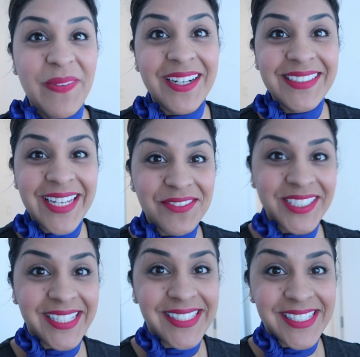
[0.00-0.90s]
Bart
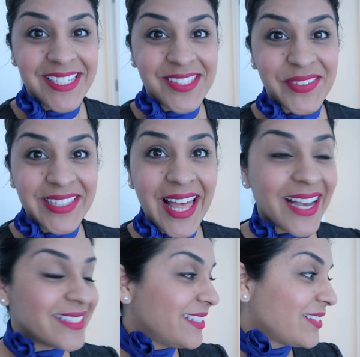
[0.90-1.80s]
never gets to just
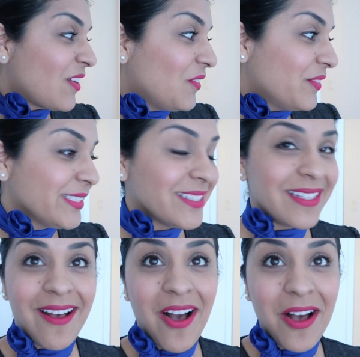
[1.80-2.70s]
relax. He's always
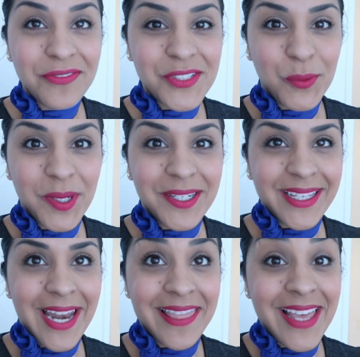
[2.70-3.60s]
off to
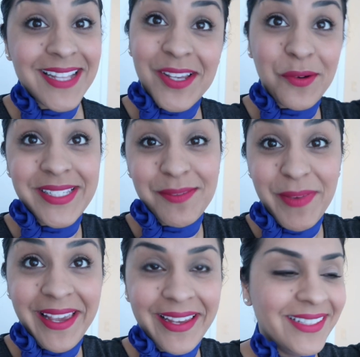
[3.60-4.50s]
work, and that's always
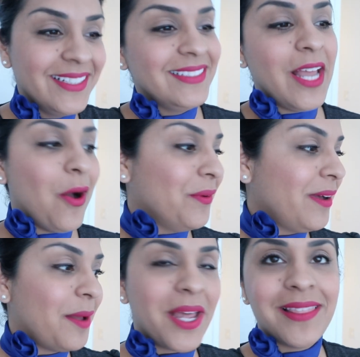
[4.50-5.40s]
me.
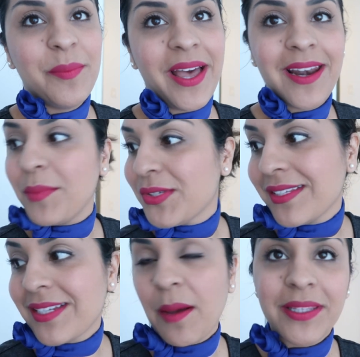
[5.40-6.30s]
No, I'm not in the bed. I'm
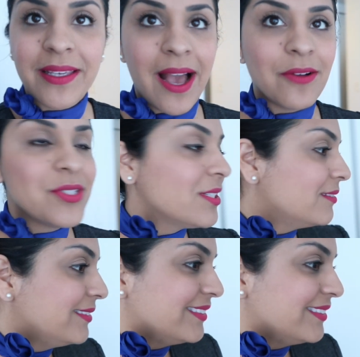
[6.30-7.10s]
most of the time on the couch.